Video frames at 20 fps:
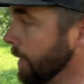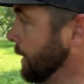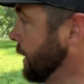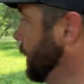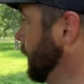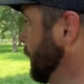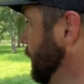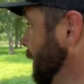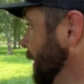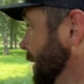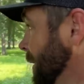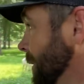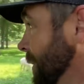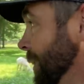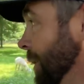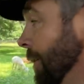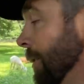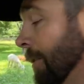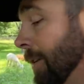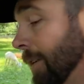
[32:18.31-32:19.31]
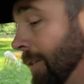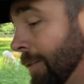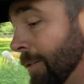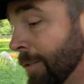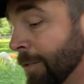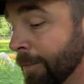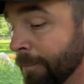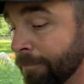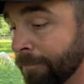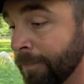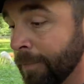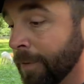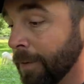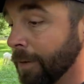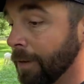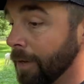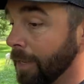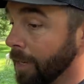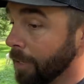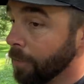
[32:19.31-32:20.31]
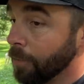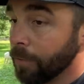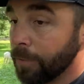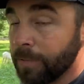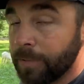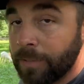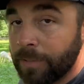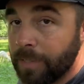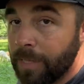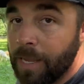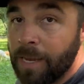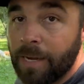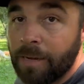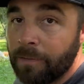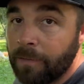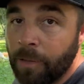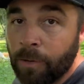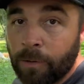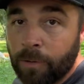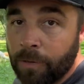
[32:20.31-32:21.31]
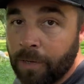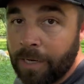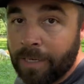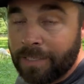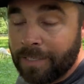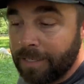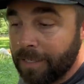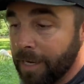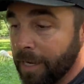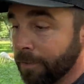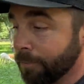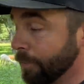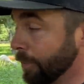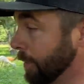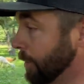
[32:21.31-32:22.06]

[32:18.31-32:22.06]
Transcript: And donkeys are like horses. They, they'll graze it down really